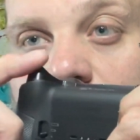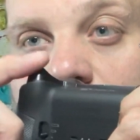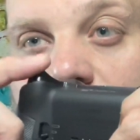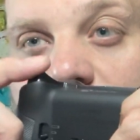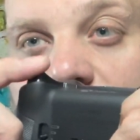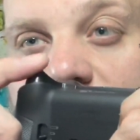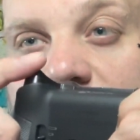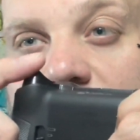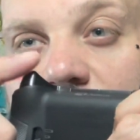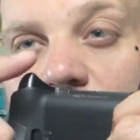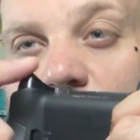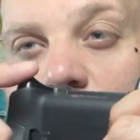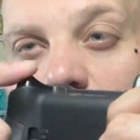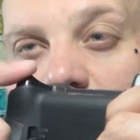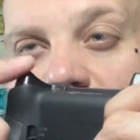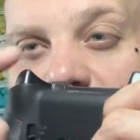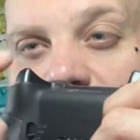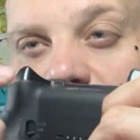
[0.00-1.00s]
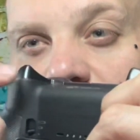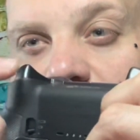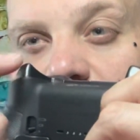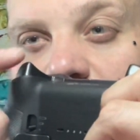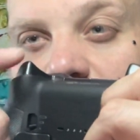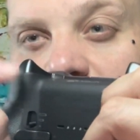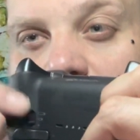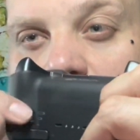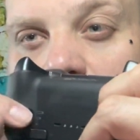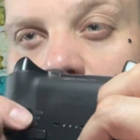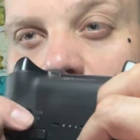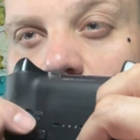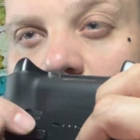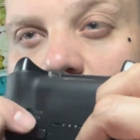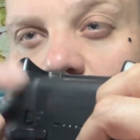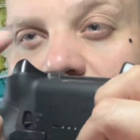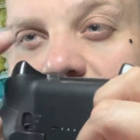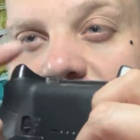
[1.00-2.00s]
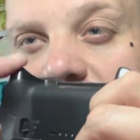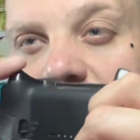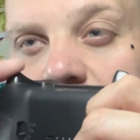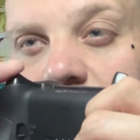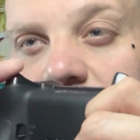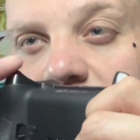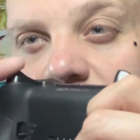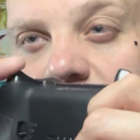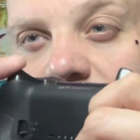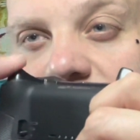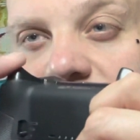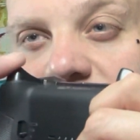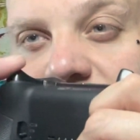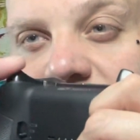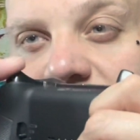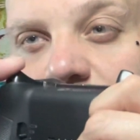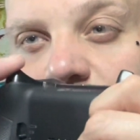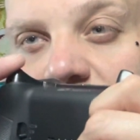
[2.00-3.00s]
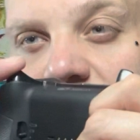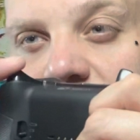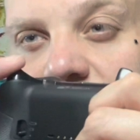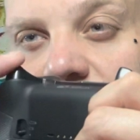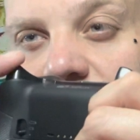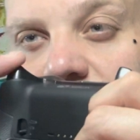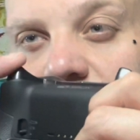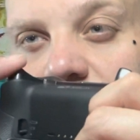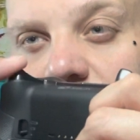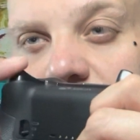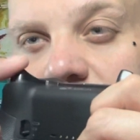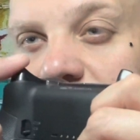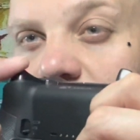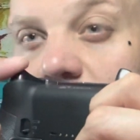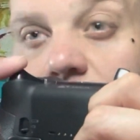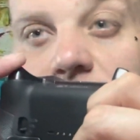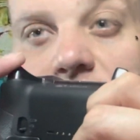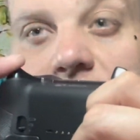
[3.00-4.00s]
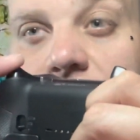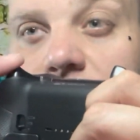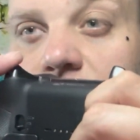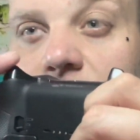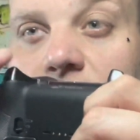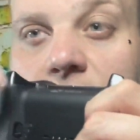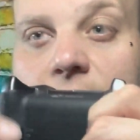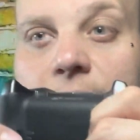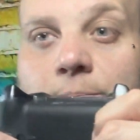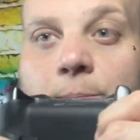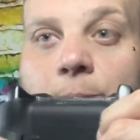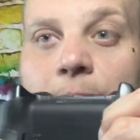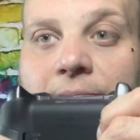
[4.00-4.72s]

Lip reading: so you notice how I go all the way down, it doesn't take much, doesn't go down at all.